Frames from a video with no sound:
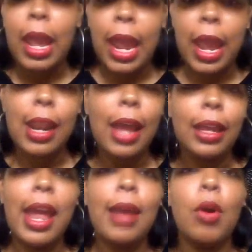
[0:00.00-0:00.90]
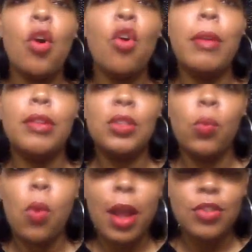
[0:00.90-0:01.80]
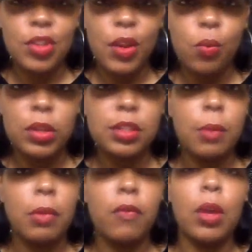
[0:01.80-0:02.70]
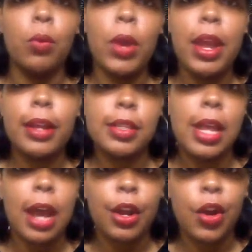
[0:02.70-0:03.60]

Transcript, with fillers: And I came home and swatched them with some of the reds that I